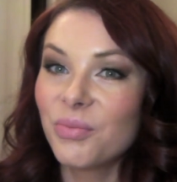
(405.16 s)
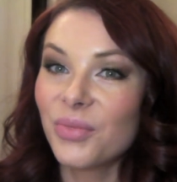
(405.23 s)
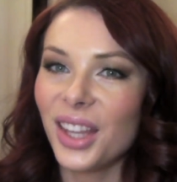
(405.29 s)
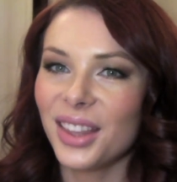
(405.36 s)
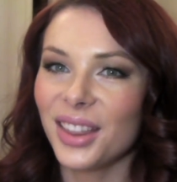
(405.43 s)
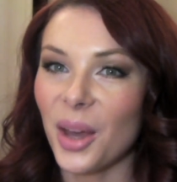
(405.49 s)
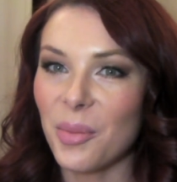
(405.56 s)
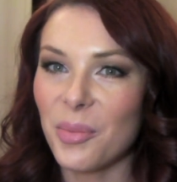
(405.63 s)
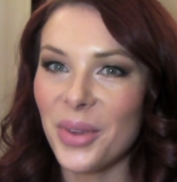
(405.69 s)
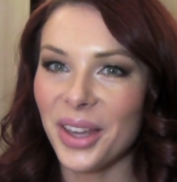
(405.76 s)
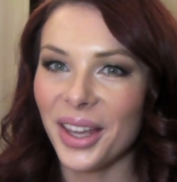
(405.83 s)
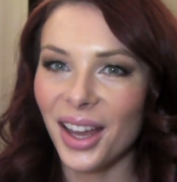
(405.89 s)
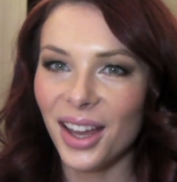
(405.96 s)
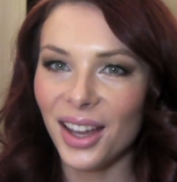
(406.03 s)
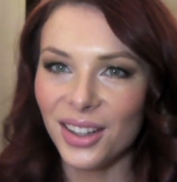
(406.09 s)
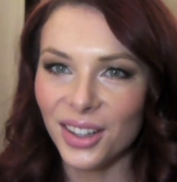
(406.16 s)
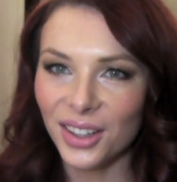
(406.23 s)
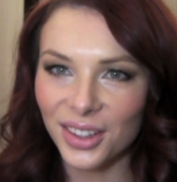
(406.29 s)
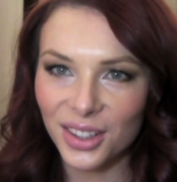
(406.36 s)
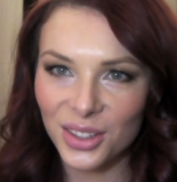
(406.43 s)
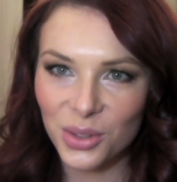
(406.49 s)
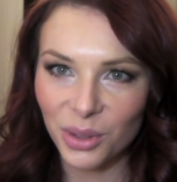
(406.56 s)
get that big hair look
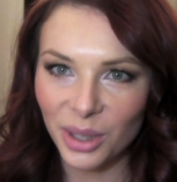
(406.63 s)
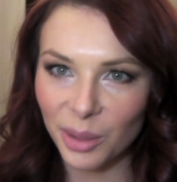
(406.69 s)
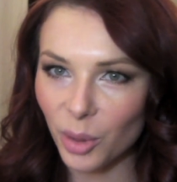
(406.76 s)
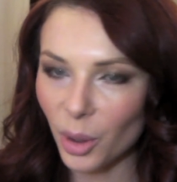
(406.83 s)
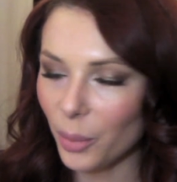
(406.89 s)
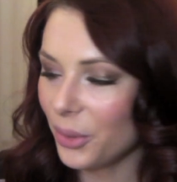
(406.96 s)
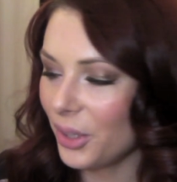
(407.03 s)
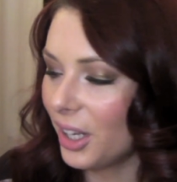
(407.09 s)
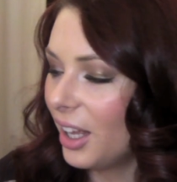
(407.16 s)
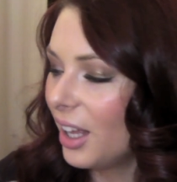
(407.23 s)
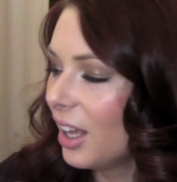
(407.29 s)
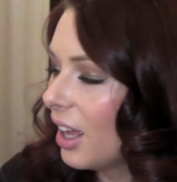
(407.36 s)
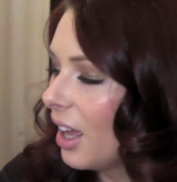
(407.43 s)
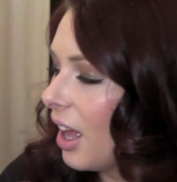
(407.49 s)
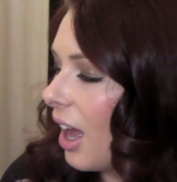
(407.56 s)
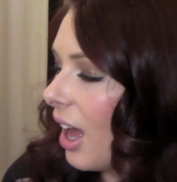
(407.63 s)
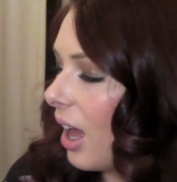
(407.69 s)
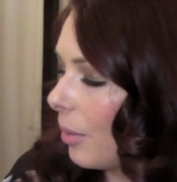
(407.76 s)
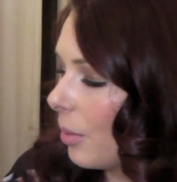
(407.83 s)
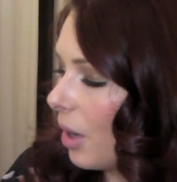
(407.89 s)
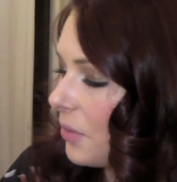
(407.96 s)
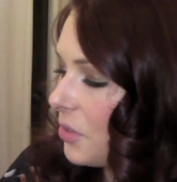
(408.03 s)
that's really popular.
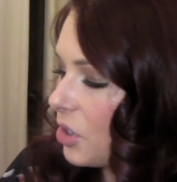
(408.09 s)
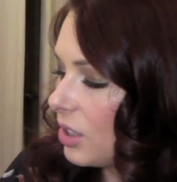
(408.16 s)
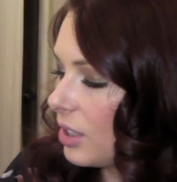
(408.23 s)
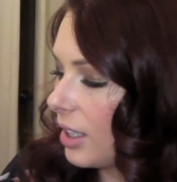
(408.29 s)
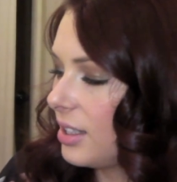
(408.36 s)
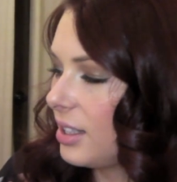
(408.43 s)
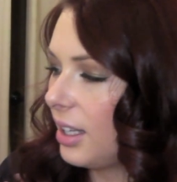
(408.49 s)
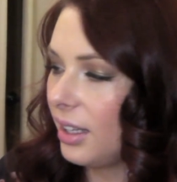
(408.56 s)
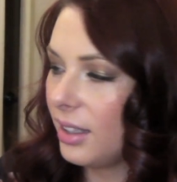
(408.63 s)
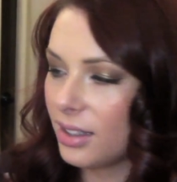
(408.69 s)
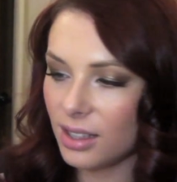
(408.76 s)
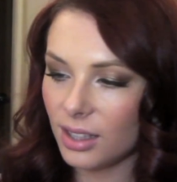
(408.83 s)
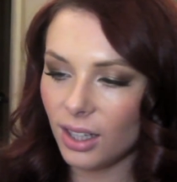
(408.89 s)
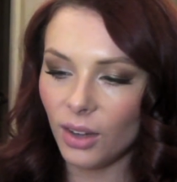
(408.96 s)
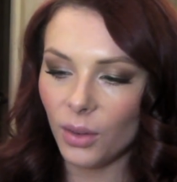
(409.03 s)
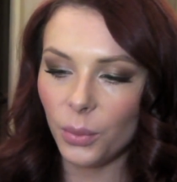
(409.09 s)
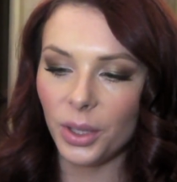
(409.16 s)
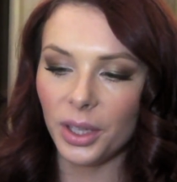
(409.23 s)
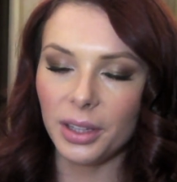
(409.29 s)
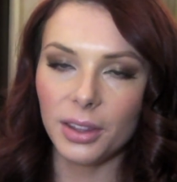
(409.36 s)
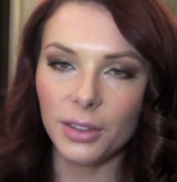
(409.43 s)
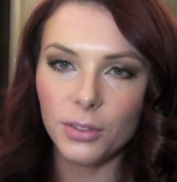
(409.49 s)
I've just set it
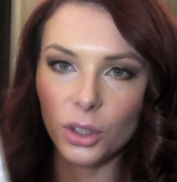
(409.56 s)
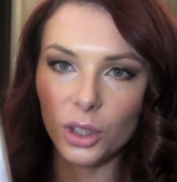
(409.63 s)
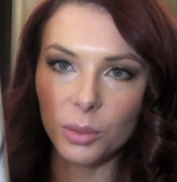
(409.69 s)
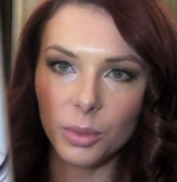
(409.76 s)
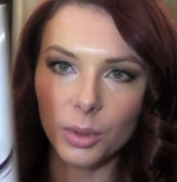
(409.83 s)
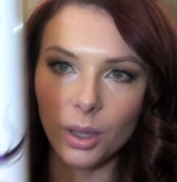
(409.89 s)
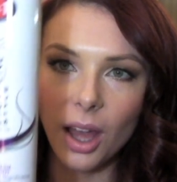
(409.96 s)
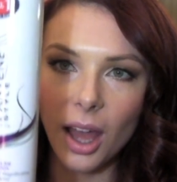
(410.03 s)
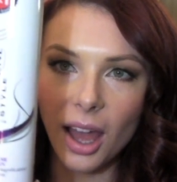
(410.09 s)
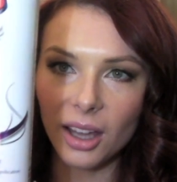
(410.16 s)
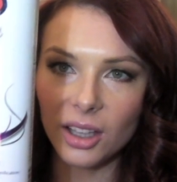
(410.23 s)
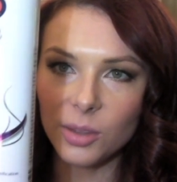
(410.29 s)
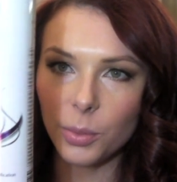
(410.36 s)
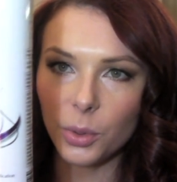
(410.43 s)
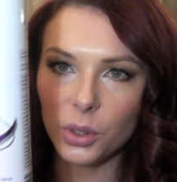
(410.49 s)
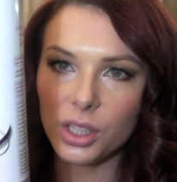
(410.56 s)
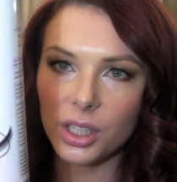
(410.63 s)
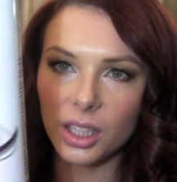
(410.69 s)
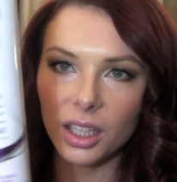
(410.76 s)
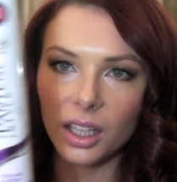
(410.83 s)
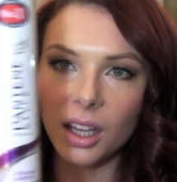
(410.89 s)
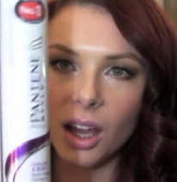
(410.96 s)
with the volume and
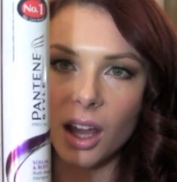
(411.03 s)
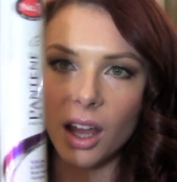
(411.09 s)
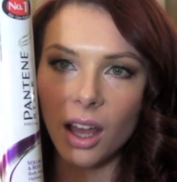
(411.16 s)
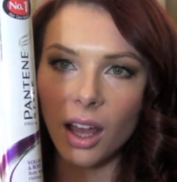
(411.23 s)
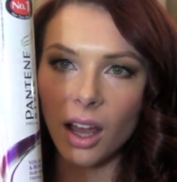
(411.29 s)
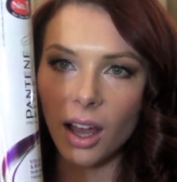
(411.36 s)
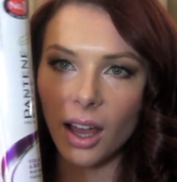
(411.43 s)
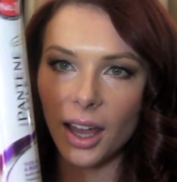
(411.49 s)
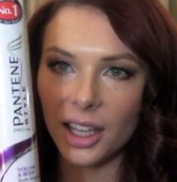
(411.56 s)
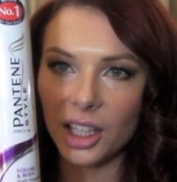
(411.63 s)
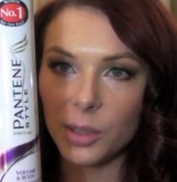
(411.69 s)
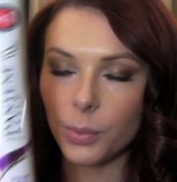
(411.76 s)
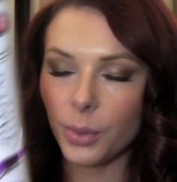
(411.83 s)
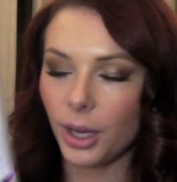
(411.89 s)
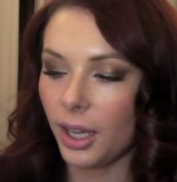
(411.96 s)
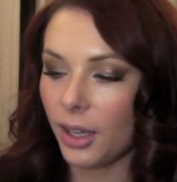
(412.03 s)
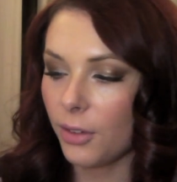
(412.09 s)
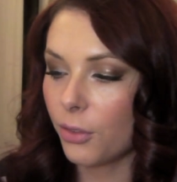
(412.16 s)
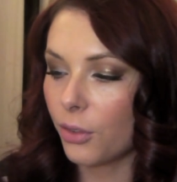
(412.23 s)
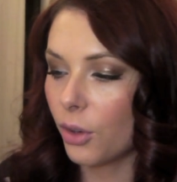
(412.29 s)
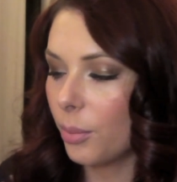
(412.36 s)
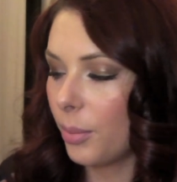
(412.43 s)
body hairspray
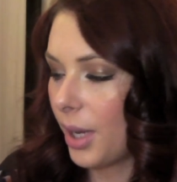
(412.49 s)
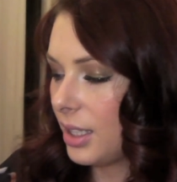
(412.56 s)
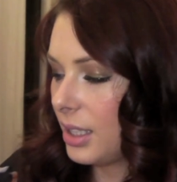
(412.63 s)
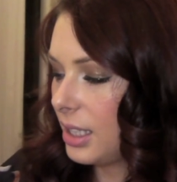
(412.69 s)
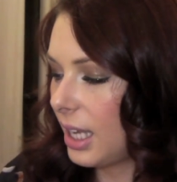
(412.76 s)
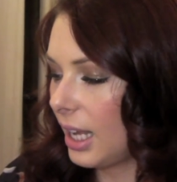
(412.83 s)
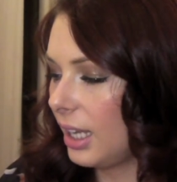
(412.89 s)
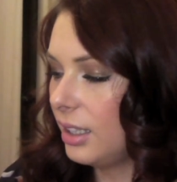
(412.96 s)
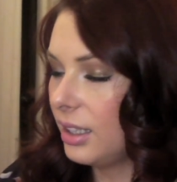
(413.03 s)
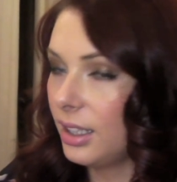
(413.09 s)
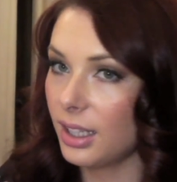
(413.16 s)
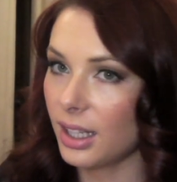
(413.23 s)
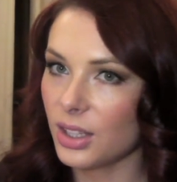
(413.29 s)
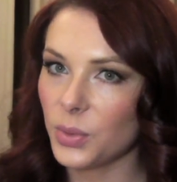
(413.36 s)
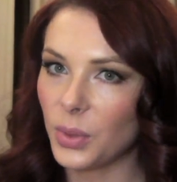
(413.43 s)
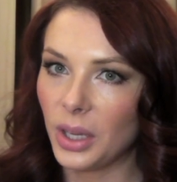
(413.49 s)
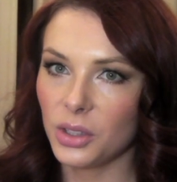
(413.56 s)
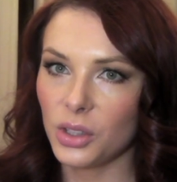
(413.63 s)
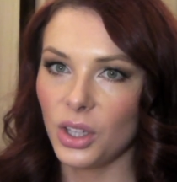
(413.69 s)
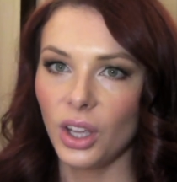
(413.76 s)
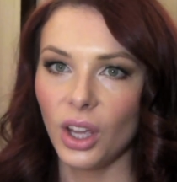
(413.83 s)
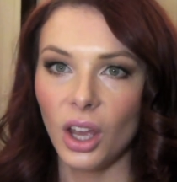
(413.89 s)
from Pantene, and that's
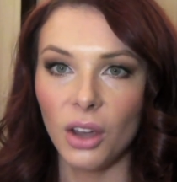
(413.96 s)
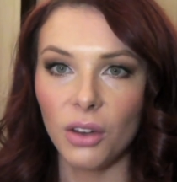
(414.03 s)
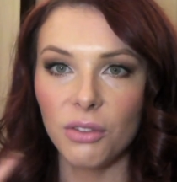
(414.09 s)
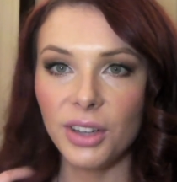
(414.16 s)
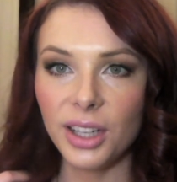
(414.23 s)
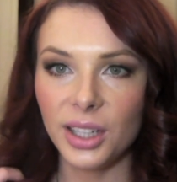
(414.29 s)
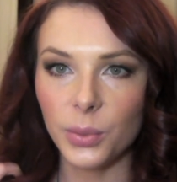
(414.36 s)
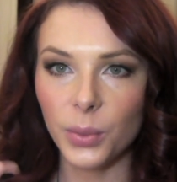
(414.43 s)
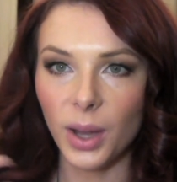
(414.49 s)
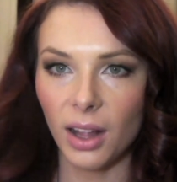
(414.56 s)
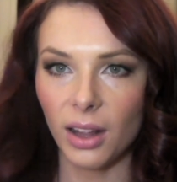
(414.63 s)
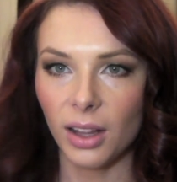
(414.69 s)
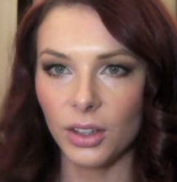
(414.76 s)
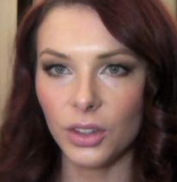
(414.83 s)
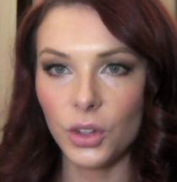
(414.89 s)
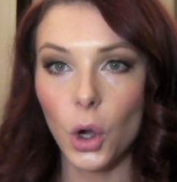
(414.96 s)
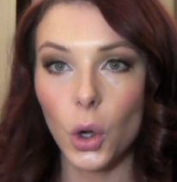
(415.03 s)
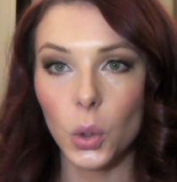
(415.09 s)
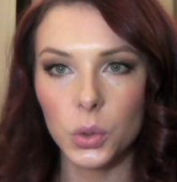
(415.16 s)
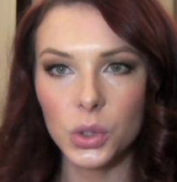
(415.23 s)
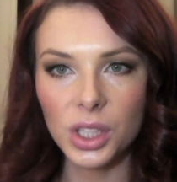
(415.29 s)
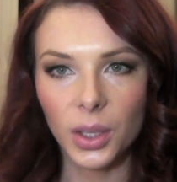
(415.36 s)
worked really well at
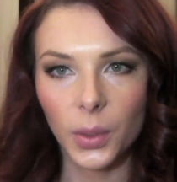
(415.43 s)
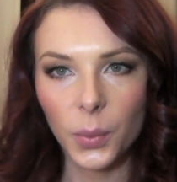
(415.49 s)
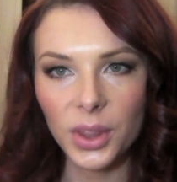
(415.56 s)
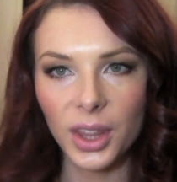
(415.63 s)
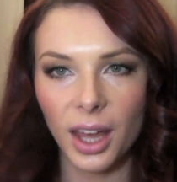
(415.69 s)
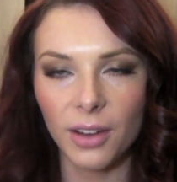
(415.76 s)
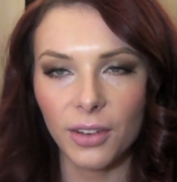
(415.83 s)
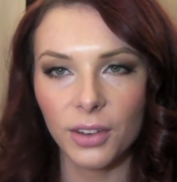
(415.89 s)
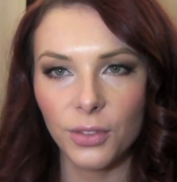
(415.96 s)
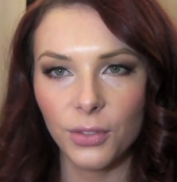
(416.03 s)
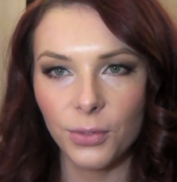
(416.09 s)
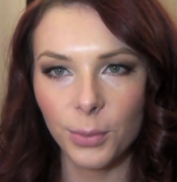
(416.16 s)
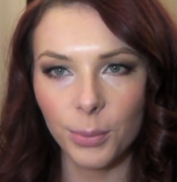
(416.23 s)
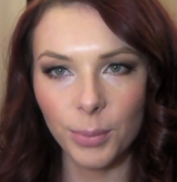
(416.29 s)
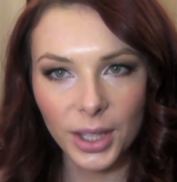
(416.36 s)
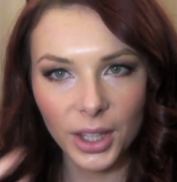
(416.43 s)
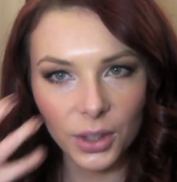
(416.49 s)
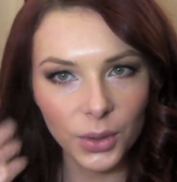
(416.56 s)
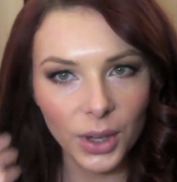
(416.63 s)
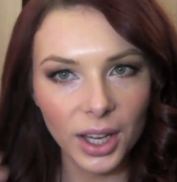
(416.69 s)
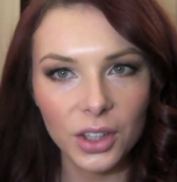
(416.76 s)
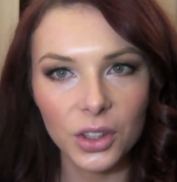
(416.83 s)
holding without making
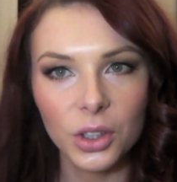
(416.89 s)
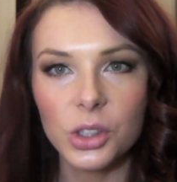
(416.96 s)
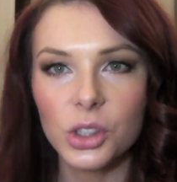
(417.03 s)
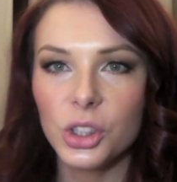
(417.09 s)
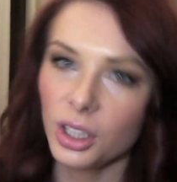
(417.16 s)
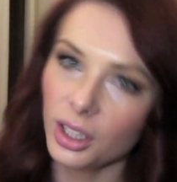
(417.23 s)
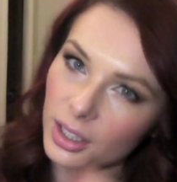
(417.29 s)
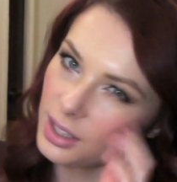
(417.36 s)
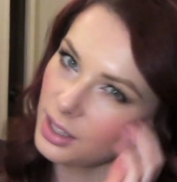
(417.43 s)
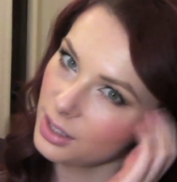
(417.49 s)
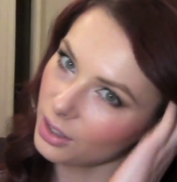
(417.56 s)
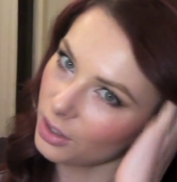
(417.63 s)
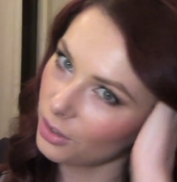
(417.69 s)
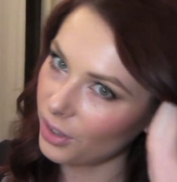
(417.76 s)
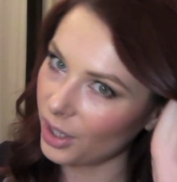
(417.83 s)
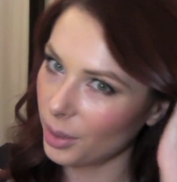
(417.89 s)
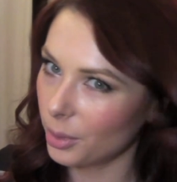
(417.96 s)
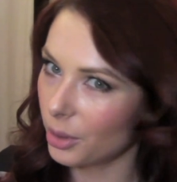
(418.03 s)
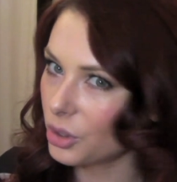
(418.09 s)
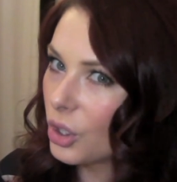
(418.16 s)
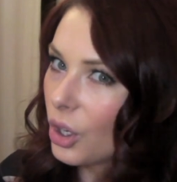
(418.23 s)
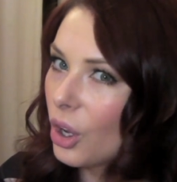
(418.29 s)
your hair crunchy, and it's still very
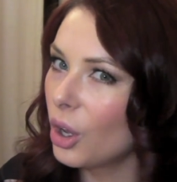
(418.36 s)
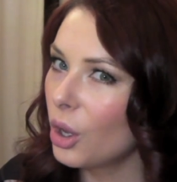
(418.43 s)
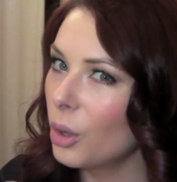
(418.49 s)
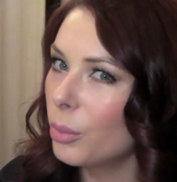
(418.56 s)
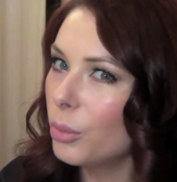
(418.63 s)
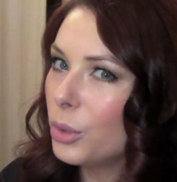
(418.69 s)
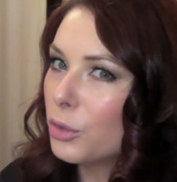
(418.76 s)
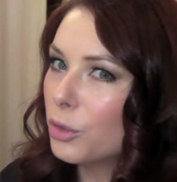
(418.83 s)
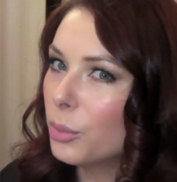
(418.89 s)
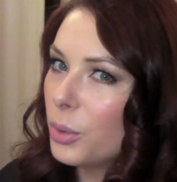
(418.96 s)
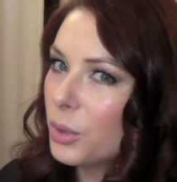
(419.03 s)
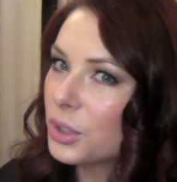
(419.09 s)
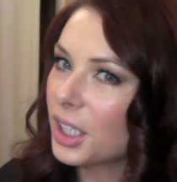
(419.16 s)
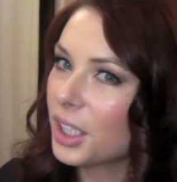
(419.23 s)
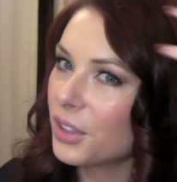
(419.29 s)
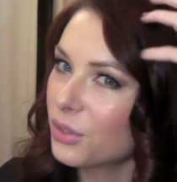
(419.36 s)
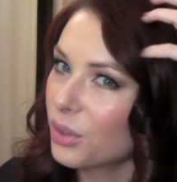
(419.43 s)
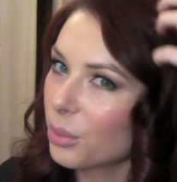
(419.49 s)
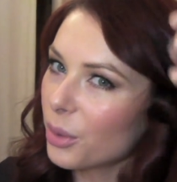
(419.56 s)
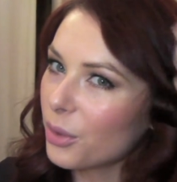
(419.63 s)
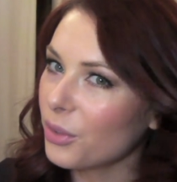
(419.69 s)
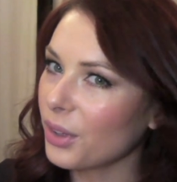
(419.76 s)
much movable. I can
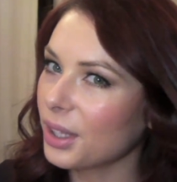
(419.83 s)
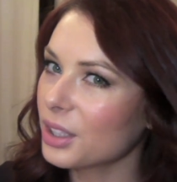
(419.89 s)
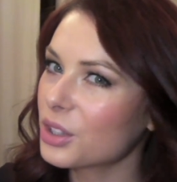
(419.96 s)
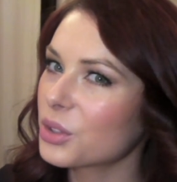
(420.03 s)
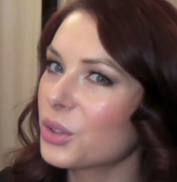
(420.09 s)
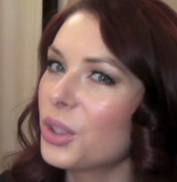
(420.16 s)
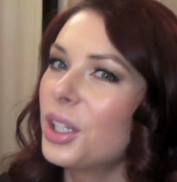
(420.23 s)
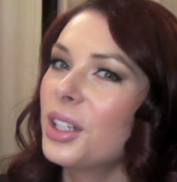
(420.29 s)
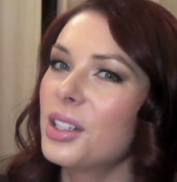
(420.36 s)
run my fingers through it, it